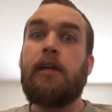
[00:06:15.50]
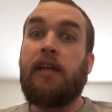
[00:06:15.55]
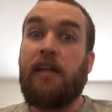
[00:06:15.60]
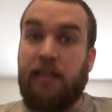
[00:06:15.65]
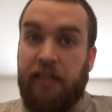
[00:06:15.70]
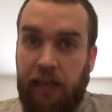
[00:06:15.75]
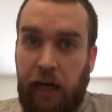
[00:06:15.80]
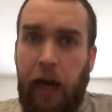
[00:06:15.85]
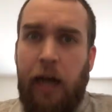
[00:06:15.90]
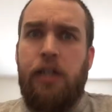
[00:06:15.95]

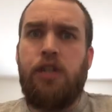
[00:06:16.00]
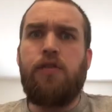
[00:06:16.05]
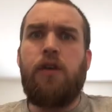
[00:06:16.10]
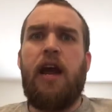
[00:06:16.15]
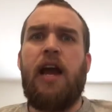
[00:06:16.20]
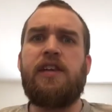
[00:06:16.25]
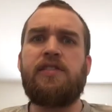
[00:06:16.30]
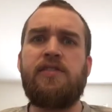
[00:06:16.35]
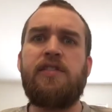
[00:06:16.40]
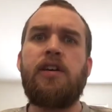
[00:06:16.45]
In
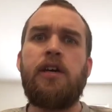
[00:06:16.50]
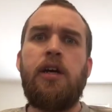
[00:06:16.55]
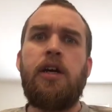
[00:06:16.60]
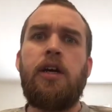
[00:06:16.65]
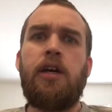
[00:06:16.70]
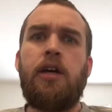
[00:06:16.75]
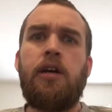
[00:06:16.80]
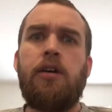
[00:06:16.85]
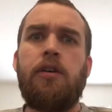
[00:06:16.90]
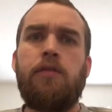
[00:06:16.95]
contrast,
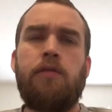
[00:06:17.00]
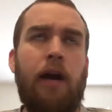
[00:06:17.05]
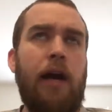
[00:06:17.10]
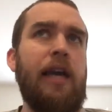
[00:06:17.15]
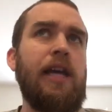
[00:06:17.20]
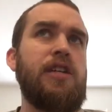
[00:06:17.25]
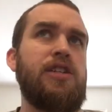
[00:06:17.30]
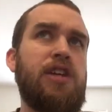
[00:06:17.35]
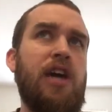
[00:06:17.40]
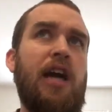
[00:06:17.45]

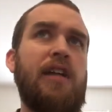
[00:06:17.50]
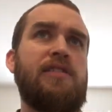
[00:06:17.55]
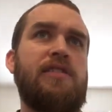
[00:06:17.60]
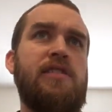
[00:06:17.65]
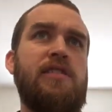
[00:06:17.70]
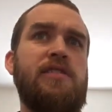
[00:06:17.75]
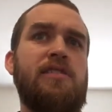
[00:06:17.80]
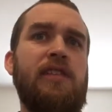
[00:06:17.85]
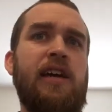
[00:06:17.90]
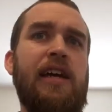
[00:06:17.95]
Rian Johnson
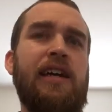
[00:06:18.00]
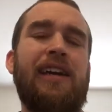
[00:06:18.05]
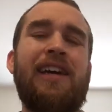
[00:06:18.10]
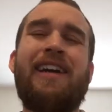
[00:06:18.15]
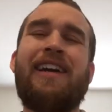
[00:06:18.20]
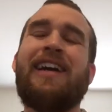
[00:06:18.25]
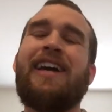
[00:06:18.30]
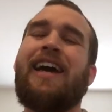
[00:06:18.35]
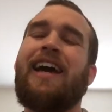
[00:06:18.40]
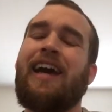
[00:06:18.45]
is like,
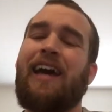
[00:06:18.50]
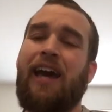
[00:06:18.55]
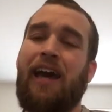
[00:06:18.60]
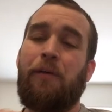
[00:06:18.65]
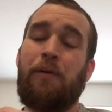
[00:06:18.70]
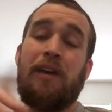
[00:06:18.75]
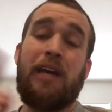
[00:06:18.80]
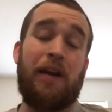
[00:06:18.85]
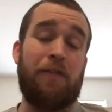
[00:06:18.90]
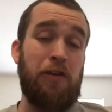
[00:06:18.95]
hey,
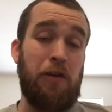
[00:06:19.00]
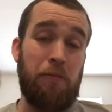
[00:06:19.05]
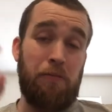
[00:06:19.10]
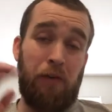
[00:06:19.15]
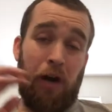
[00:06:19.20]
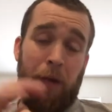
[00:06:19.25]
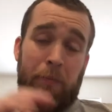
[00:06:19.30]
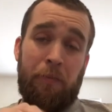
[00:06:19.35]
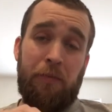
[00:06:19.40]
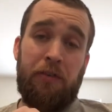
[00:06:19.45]
we got a few
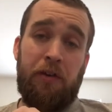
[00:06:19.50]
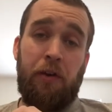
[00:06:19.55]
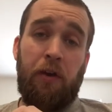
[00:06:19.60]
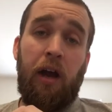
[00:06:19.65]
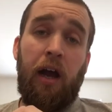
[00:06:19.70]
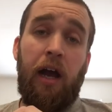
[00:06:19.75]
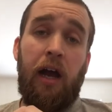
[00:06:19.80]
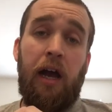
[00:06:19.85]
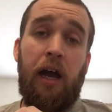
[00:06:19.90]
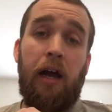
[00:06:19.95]
problems here.
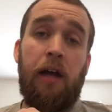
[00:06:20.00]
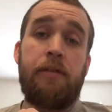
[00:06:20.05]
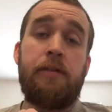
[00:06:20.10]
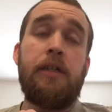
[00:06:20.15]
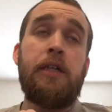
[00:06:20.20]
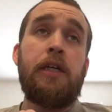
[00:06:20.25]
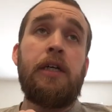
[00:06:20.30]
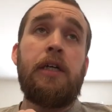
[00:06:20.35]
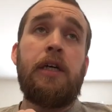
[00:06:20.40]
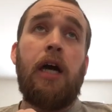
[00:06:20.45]

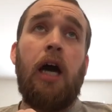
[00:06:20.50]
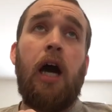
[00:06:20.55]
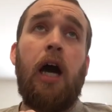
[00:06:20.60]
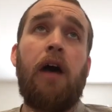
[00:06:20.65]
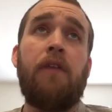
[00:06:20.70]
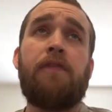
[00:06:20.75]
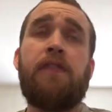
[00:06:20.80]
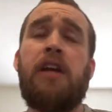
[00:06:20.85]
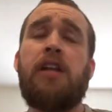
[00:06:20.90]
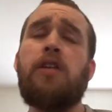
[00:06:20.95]

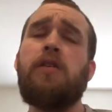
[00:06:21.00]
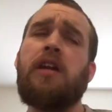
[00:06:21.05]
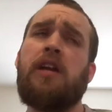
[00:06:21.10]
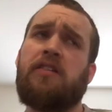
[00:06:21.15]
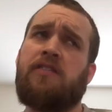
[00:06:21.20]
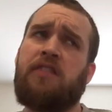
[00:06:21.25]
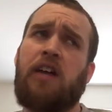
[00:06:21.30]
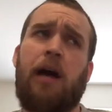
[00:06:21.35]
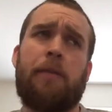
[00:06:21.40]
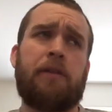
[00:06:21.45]
Finn, you need to
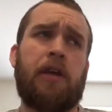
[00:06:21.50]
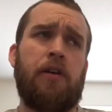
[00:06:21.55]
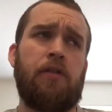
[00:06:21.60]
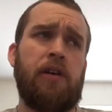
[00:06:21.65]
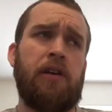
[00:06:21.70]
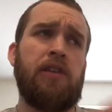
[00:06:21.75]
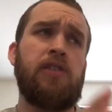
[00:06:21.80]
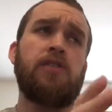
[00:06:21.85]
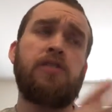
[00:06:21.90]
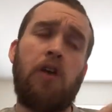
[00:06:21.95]
stop
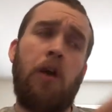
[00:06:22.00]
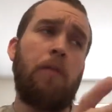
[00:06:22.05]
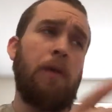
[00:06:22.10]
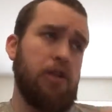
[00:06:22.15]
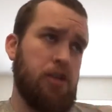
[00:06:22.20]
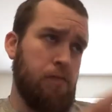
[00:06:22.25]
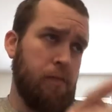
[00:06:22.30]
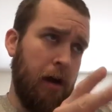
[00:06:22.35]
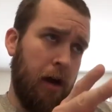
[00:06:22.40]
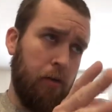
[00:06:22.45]
caring so
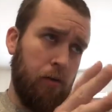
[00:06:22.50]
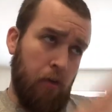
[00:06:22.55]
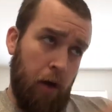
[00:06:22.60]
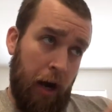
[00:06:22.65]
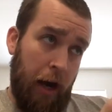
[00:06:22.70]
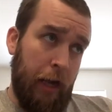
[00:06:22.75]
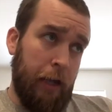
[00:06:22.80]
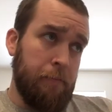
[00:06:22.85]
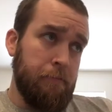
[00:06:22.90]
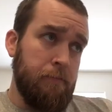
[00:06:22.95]
much about
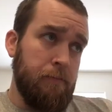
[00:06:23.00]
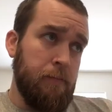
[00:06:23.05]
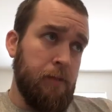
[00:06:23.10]
Rey.